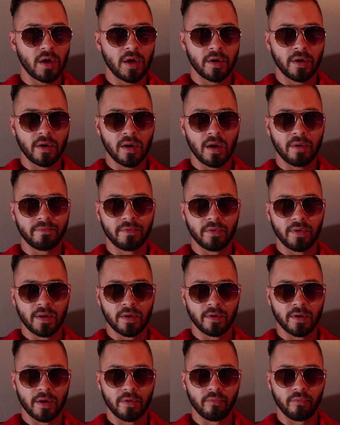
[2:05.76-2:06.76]
on and off your
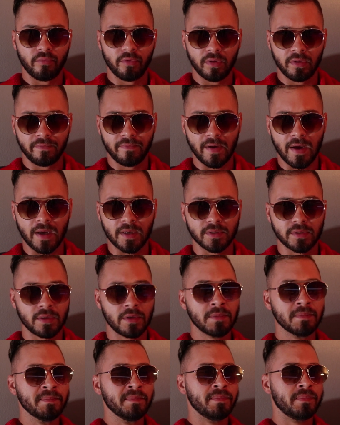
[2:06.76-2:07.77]
internet really fast.
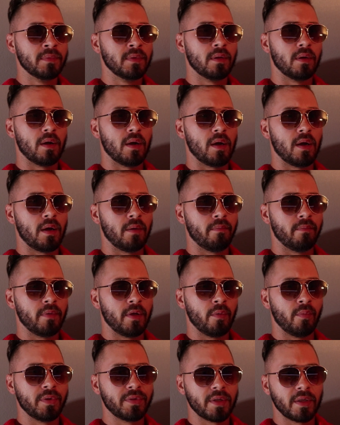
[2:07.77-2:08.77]

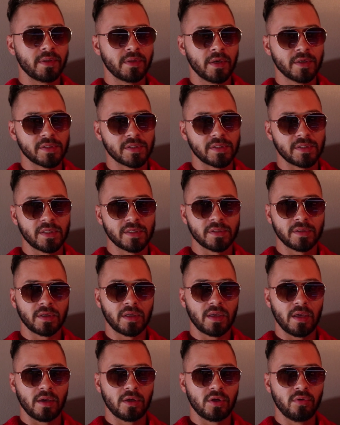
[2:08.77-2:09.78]
And what that does is it
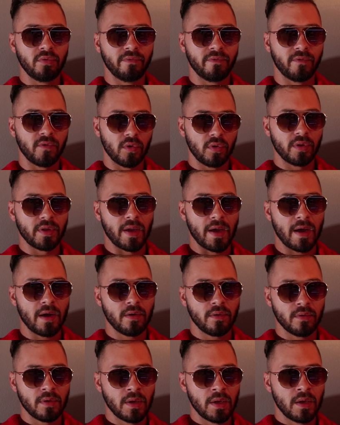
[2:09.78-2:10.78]
doesn't kick you fully
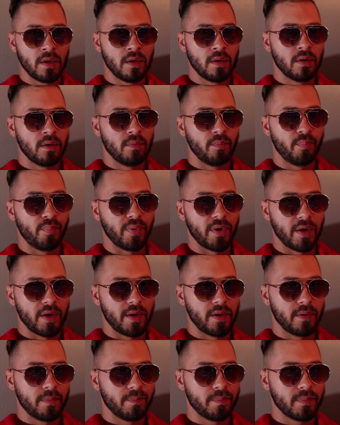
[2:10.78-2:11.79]
out,
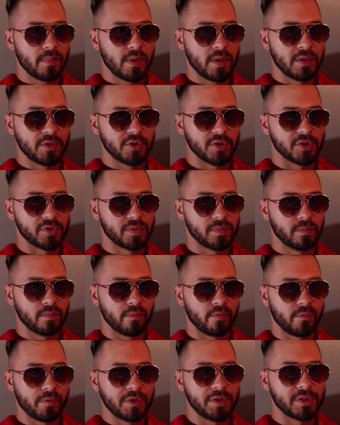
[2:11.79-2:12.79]
but it just
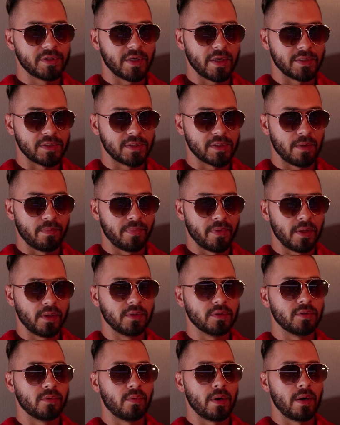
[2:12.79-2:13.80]
resets
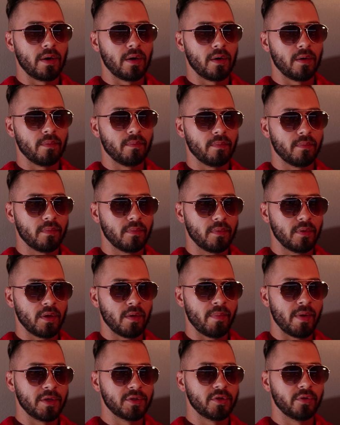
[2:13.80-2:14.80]
something to where
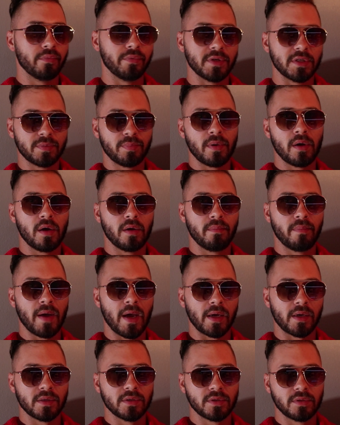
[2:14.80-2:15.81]
it makes you respawn
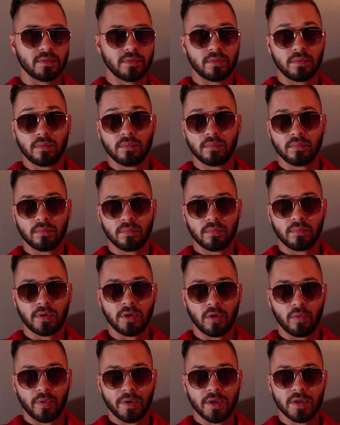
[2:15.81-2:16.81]
back into
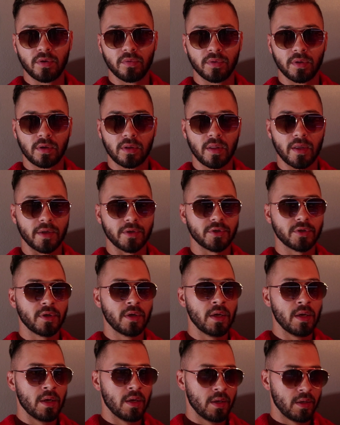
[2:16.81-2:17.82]
where you're doing the glitch.
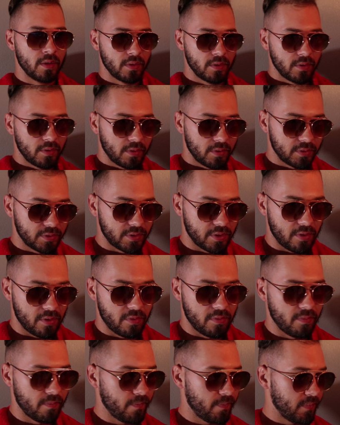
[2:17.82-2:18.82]

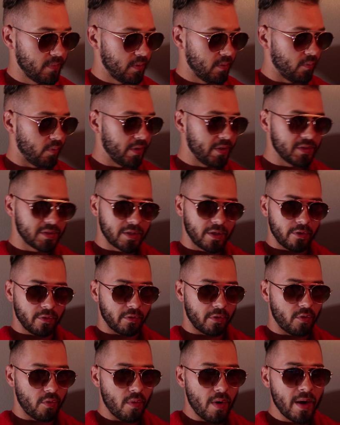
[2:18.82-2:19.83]
So what it's going to
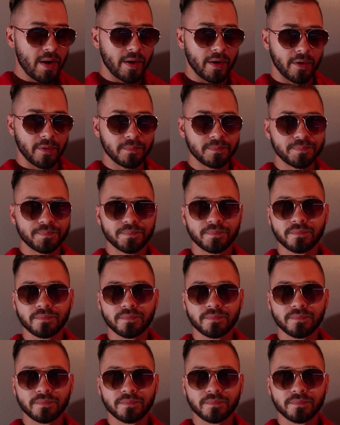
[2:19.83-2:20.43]
require